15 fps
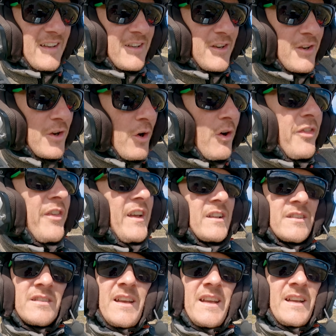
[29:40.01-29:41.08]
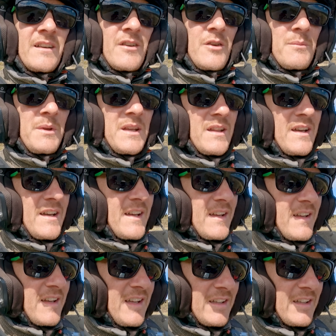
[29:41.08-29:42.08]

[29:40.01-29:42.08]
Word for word: nothing saying don't be there.